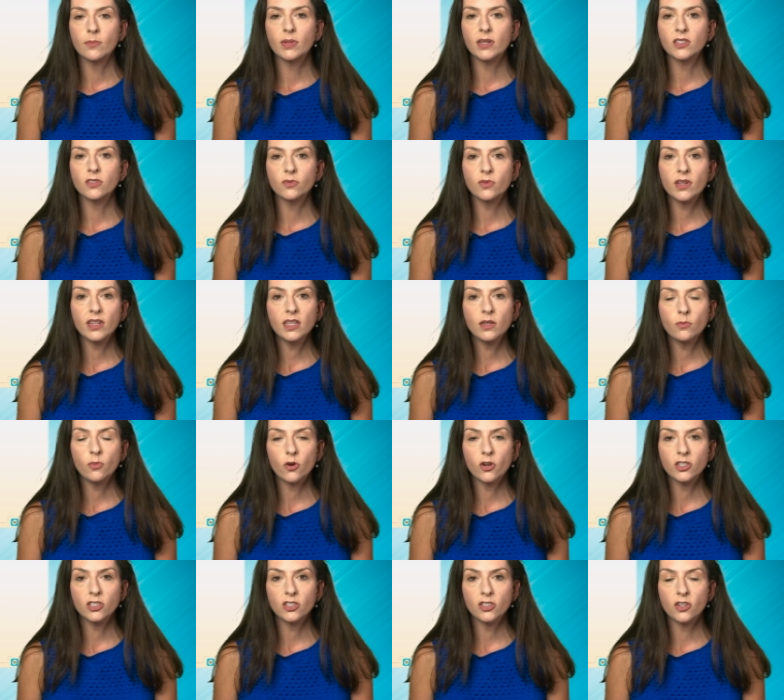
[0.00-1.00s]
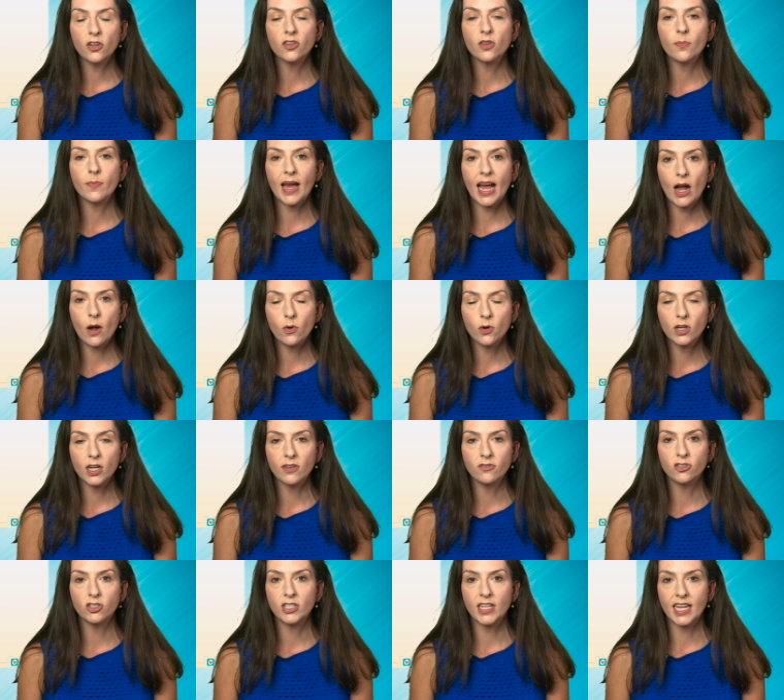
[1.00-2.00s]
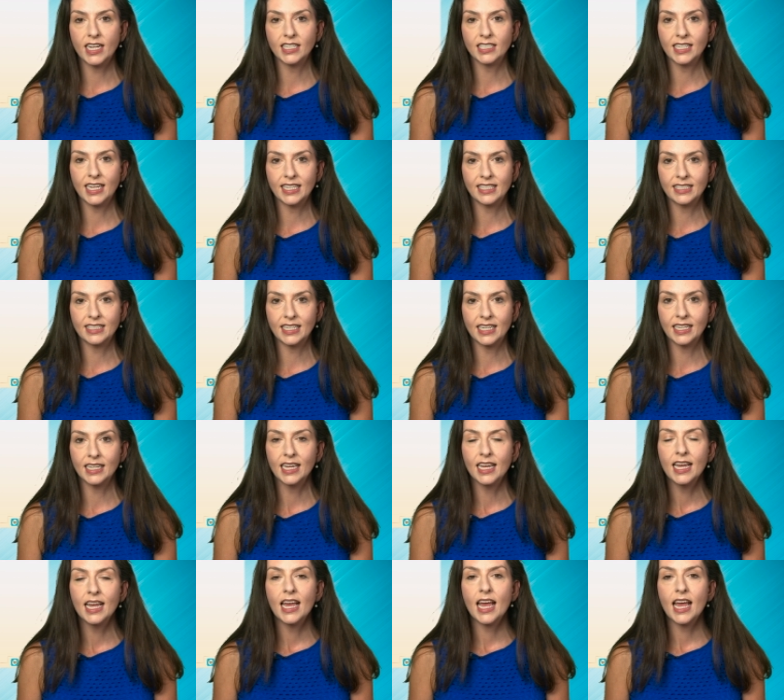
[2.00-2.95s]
But it's really important to know the power of genetic testing